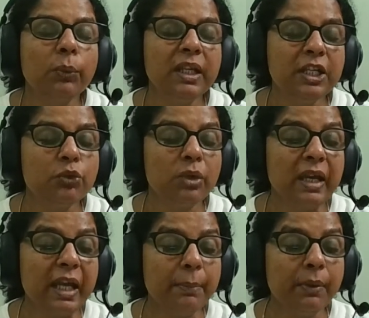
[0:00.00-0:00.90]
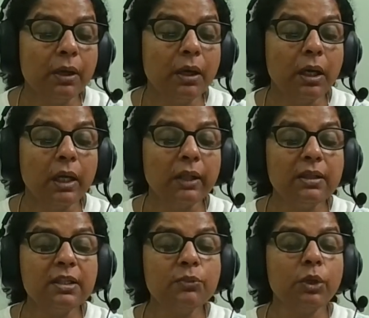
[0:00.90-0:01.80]
we need to labor hard and
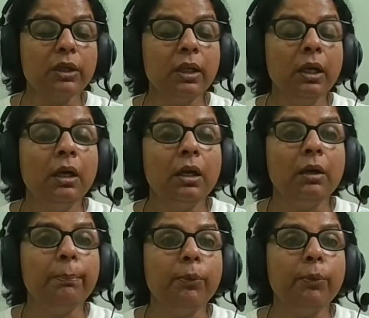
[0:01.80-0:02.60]
this is what uh,